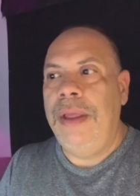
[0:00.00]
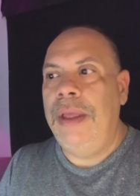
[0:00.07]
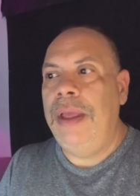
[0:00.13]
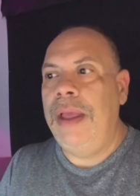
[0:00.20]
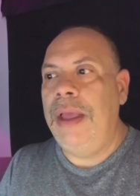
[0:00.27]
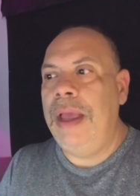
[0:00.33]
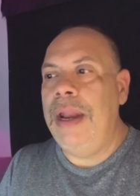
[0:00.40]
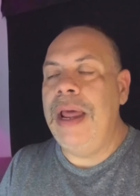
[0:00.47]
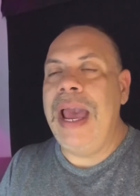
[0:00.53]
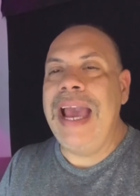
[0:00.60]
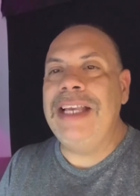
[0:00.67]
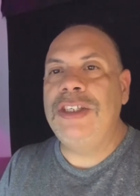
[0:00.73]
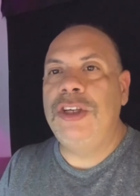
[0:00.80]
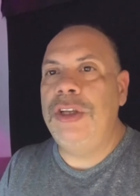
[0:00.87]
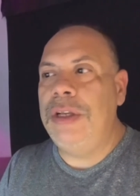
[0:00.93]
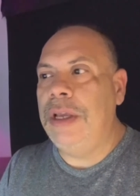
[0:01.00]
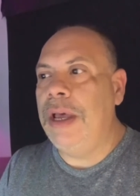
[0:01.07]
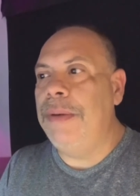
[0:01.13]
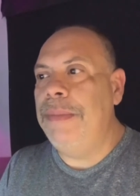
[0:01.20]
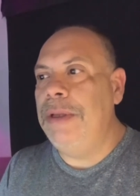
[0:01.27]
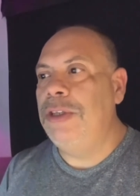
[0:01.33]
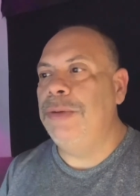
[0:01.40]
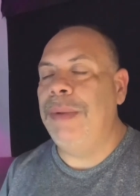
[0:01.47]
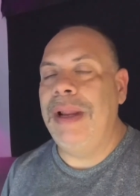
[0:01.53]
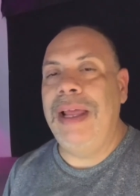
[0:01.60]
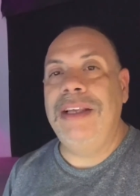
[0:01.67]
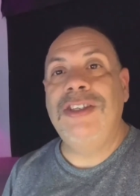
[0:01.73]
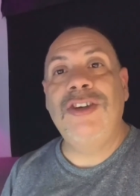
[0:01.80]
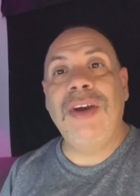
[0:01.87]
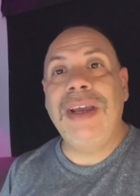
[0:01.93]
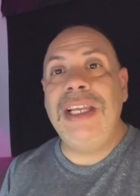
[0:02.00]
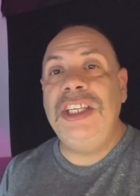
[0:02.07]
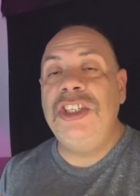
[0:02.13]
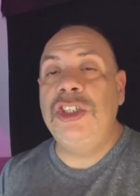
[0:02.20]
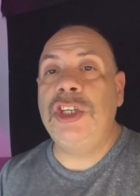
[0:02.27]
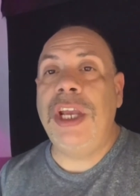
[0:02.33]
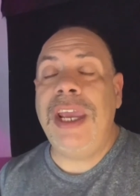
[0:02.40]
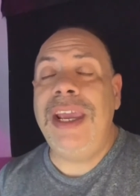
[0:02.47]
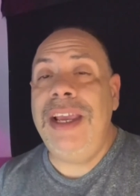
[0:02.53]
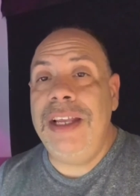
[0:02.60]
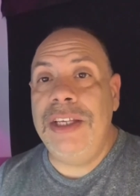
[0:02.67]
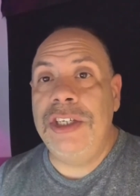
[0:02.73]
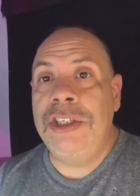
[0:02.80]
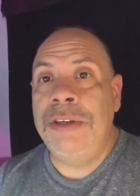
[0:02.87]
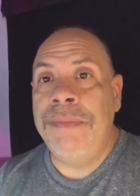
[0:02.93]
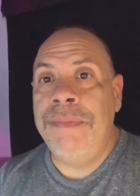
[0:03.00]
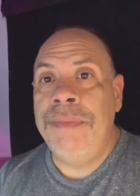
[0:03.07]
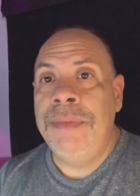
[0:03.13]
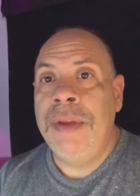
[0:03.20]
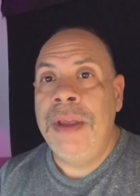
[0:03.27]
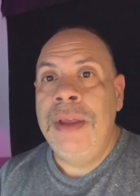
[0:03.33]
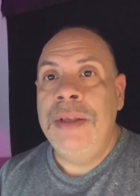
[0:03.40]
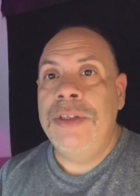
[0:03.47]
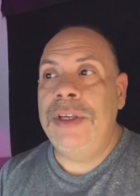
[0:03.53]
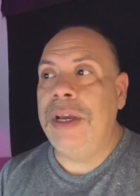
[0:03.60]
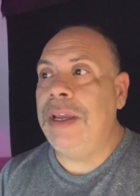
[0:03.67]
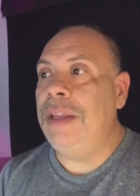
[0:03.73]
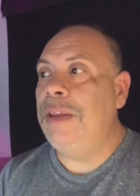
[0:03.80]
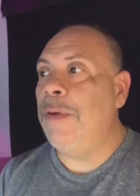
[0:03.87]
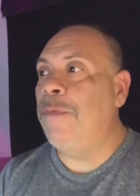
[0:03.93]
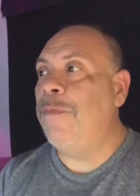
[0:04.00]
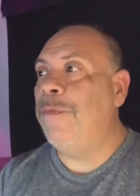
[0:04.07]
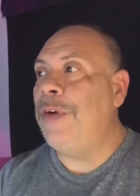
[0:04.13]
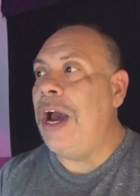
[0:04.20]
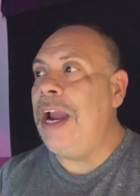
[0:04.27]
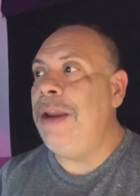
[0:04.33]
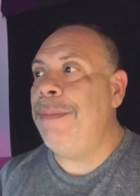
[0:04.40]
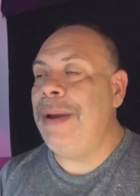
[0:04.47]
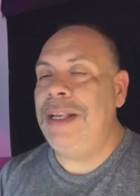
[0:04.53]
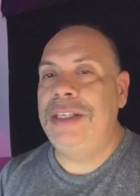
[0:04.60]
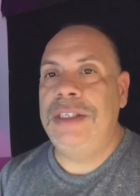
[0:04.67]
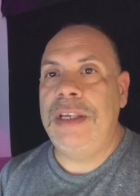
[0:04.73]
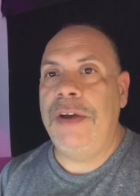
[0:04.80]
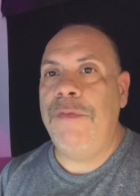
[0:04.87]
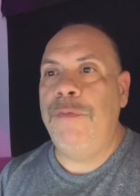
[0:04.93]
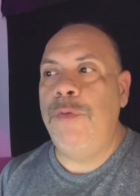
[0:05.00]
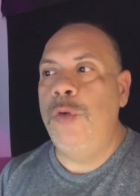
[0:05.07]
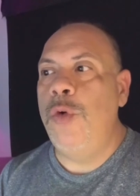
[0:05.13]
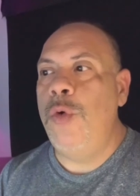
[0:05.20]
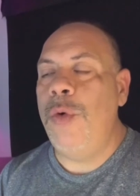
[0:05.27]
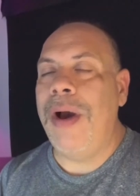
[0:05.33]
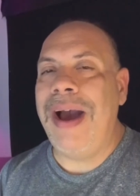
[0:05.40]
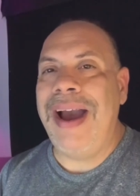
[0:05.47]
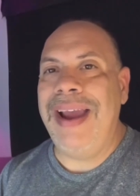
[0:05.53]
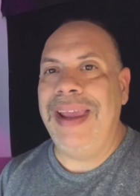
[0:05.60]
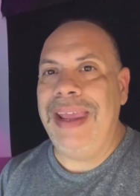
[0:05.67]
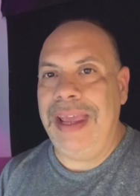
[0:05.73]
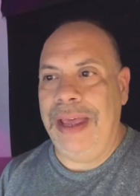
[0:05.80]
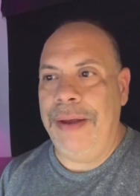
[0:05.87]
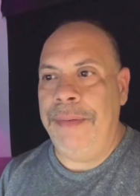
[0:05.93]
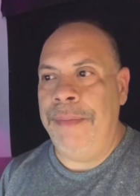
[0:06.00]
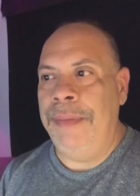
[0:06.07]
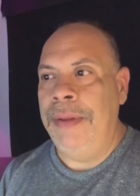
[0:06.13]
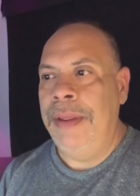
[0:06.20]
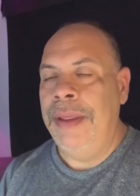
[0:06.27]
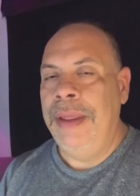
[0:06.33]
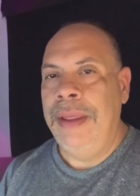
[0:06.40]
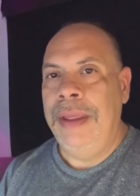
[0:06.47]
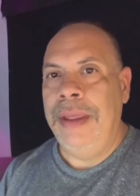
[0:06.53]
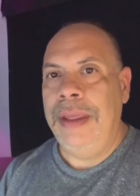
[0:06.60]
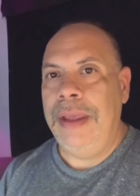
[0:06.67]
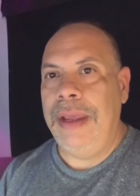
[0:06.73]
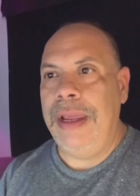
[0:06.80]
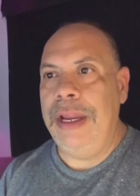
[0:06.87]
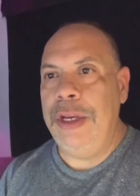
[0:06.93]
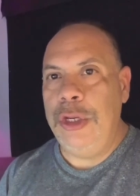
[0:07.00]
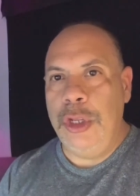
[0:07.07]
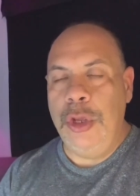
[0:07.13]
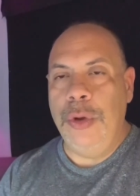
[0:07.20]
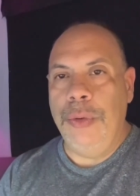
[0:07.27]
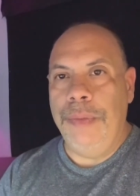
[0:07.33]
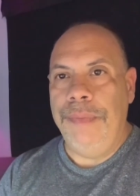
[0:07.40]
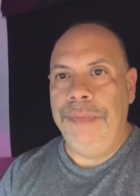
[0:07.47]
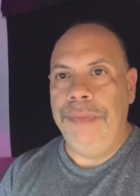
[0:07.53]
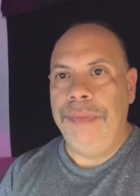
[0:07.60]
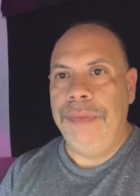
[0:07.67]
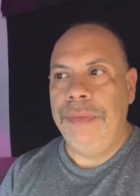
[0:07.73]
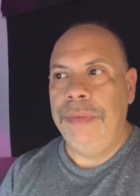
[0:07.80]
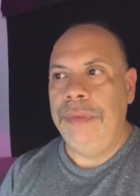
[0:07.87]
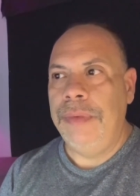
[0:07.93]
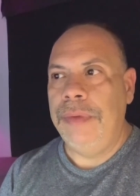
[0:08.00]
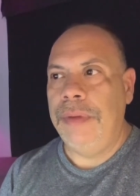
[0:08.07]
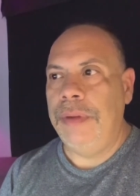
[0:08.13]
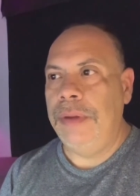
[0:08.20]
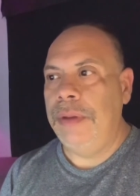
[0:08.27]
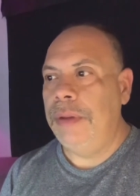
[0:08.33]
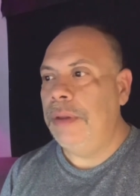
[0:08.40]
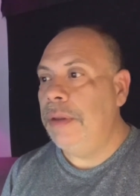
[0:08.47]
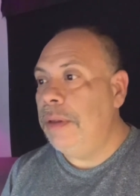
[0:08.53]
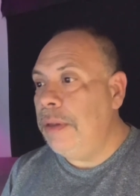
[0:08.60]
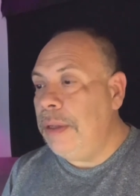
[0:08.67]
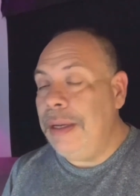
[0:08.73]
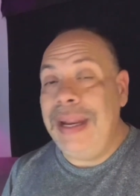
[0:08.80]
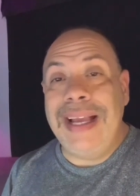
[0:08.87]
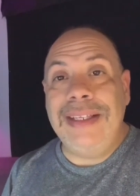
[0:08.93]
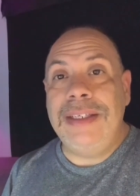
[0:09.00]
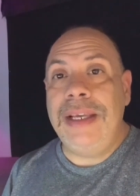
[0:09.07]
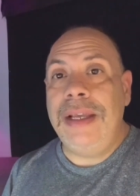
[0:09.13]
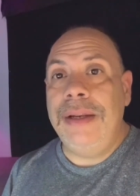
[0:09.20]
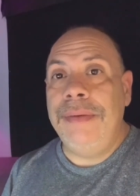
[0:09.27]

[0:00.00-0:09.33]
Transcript: And I ask you to come into my life so I can change. So I can define myself who I am in you. And that's it.